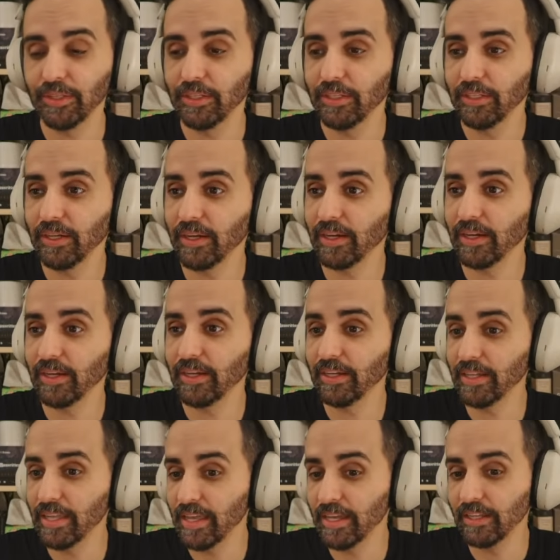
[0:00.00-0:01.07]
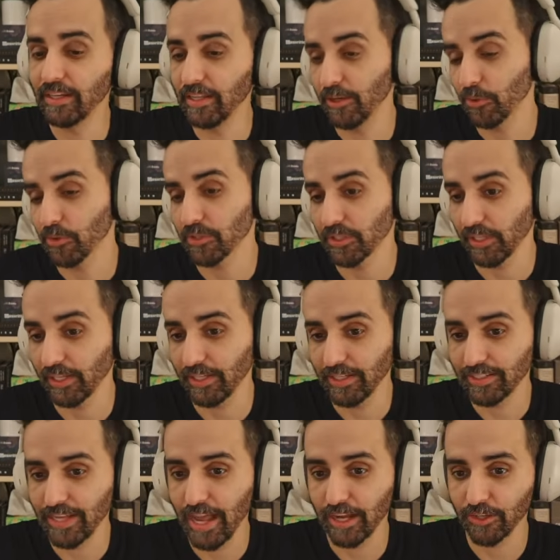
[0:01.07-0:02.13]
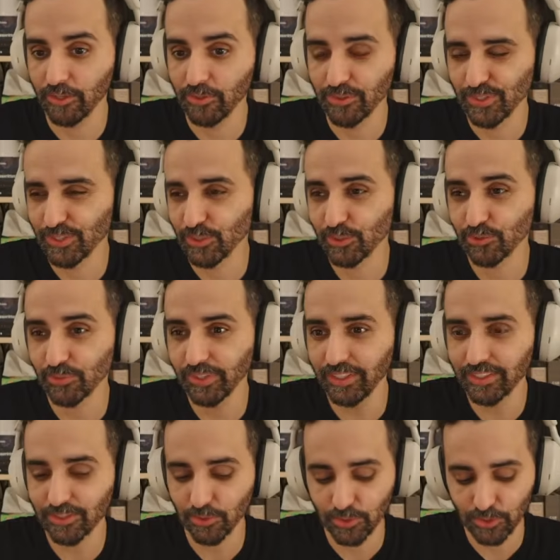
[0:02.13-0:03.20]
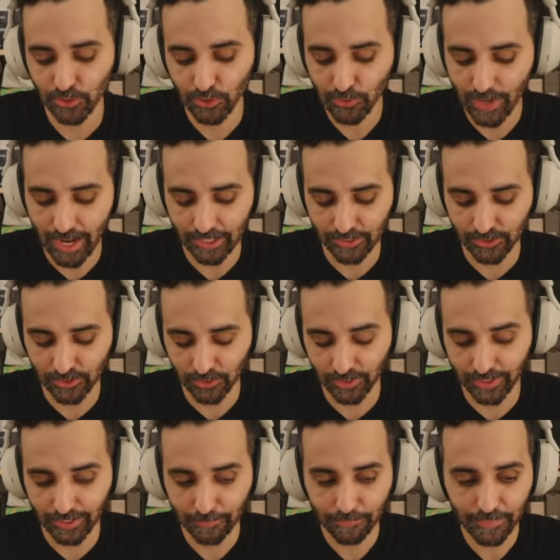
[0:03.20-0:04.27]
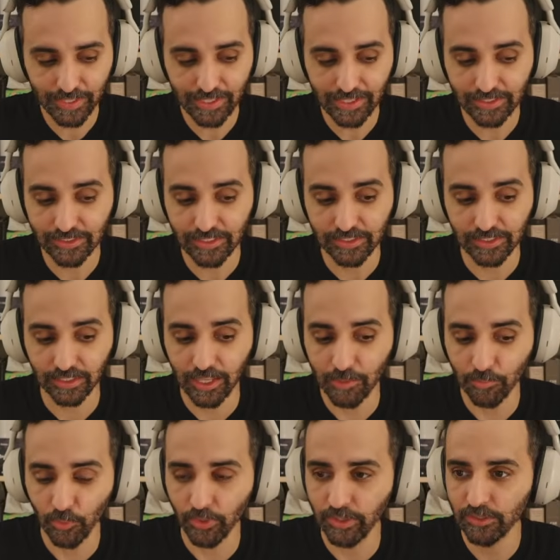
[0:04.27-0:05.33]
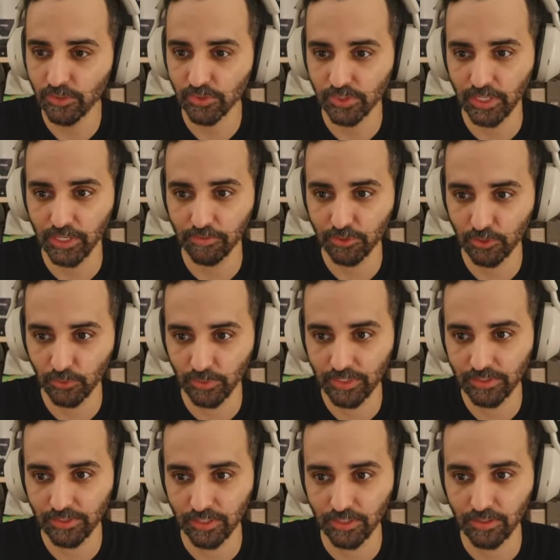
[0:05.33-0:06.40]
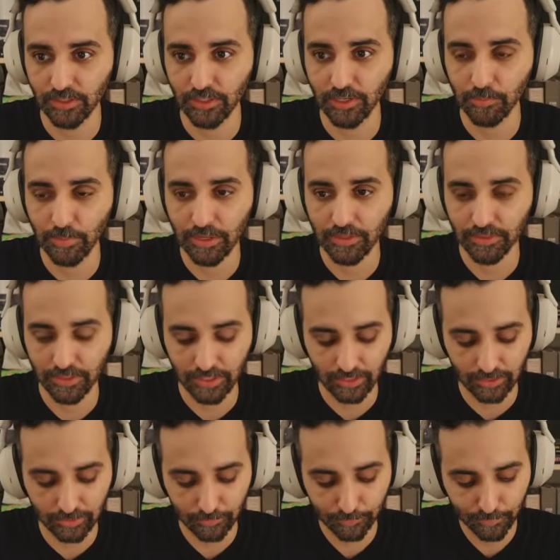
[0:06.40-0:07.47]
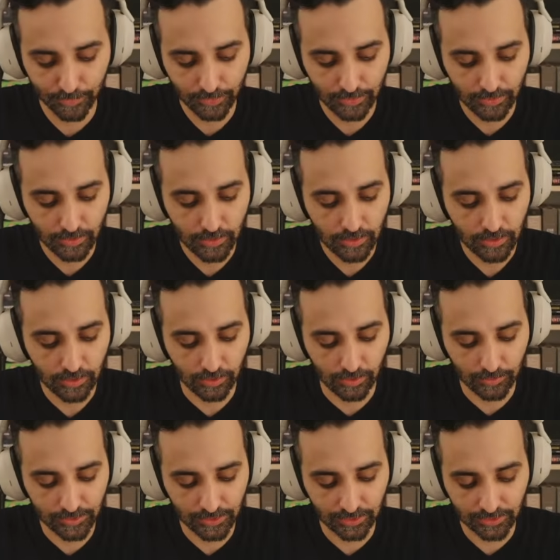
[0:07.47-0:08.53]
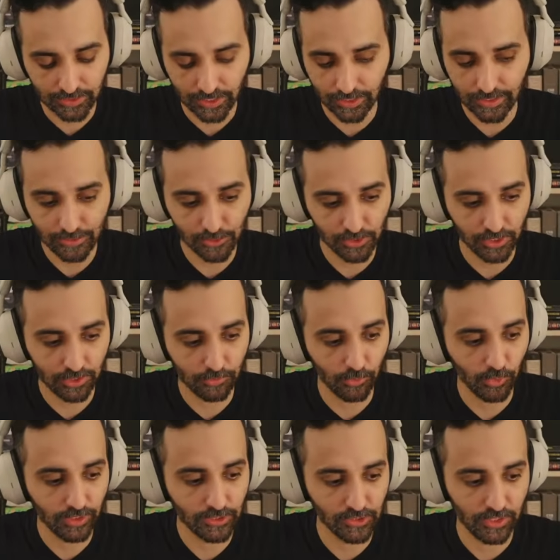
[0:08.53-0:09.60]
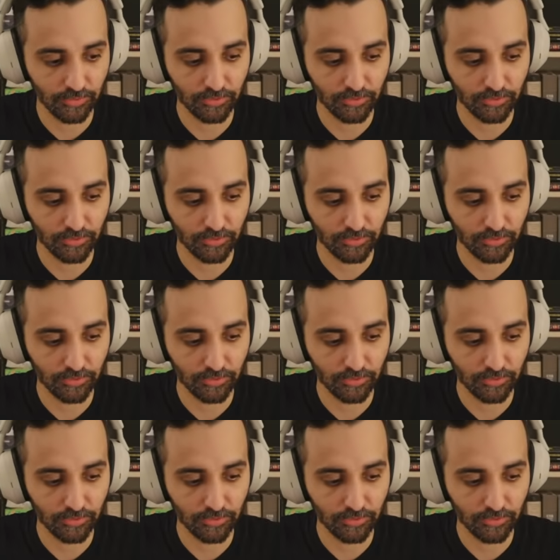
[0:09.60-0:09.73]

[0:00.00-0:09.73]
again in order to like attack and do things. So it's really sort of two actions. So like it's a lot more interesting of a choice than it might think. It's a lot more interesting of a